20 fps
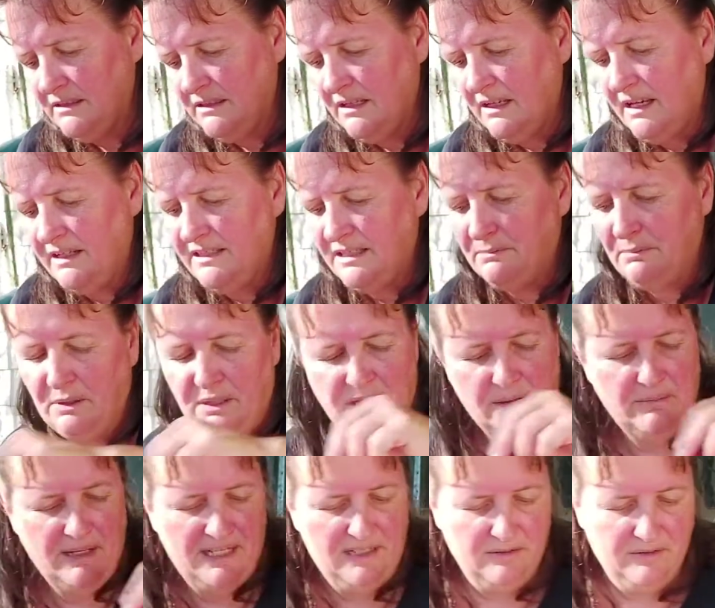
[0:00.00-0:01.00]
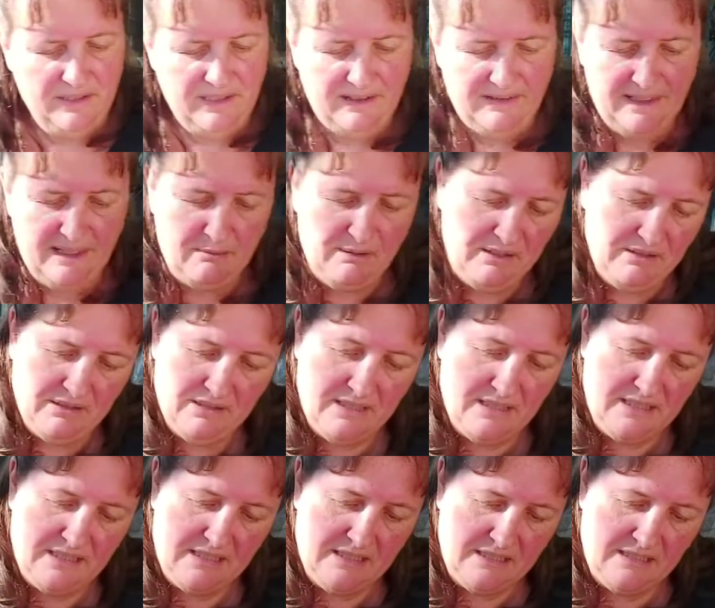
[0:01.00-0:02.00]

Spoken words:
I'm just putting the mandarin in there because